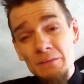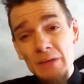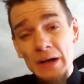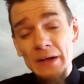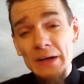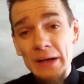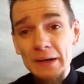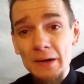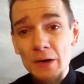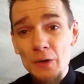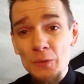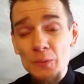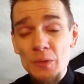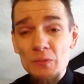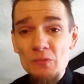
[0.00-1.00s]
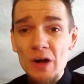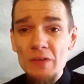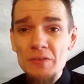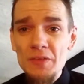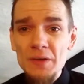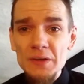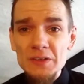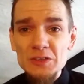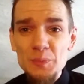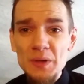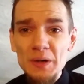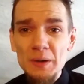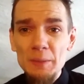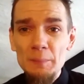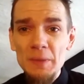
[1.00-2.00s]
and let go, and rather than it
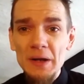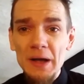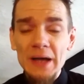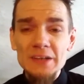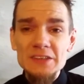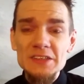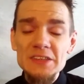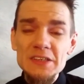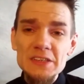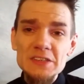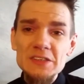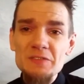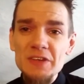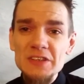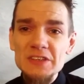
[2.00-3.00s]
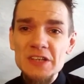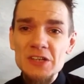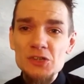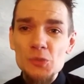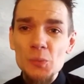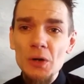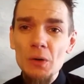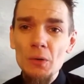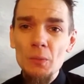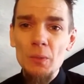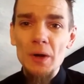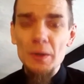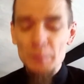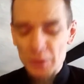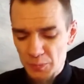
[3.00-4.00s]
spin in a minute hand, you see, this is the fascination with
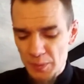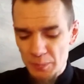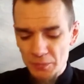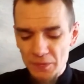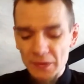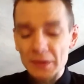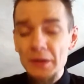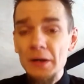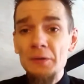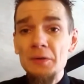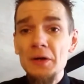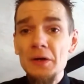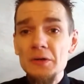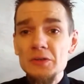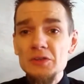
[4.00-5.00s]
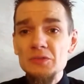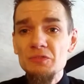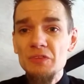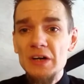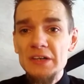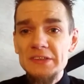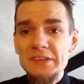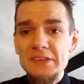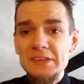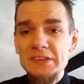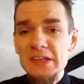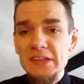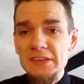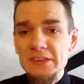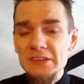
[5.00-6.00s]
clockwork. Most people think it'll only go as fast as
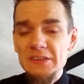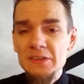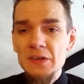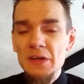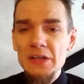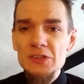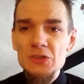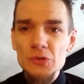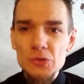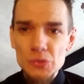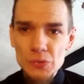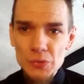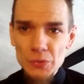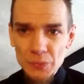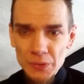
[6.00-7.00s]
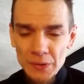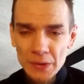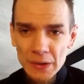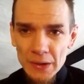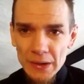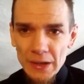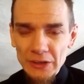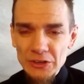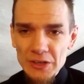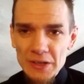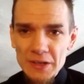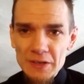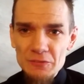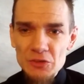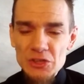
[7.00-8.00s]
this. That's not true.
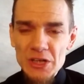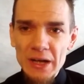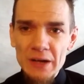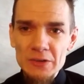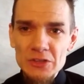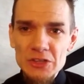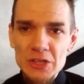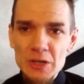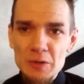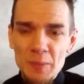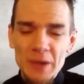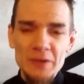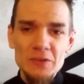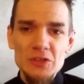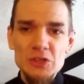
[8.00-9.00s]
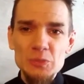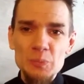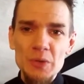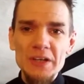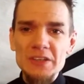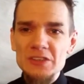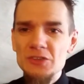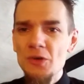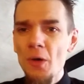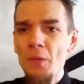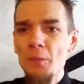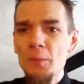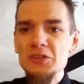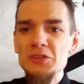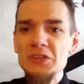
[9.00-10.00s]
Actually, if you take out a certain amount of springs, not
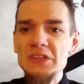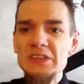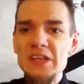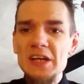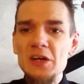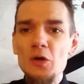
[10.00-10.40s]
the ones that contain